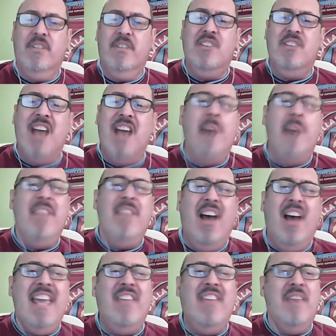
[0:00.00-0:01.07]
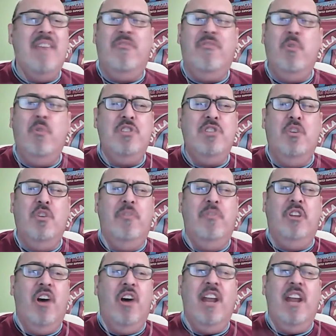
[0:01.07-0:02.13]
Because, I mean, I hear that voice an
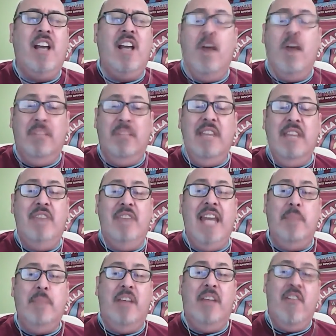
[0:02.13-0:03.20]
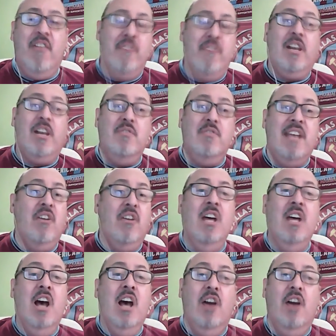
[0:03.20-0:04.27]
awful lot, and I can't believe that any player ever goes
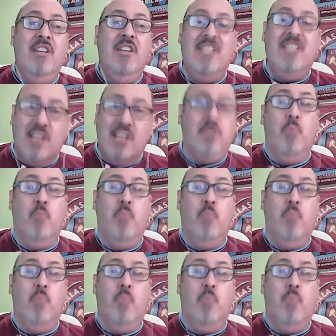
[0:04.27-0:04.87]
out and doesn't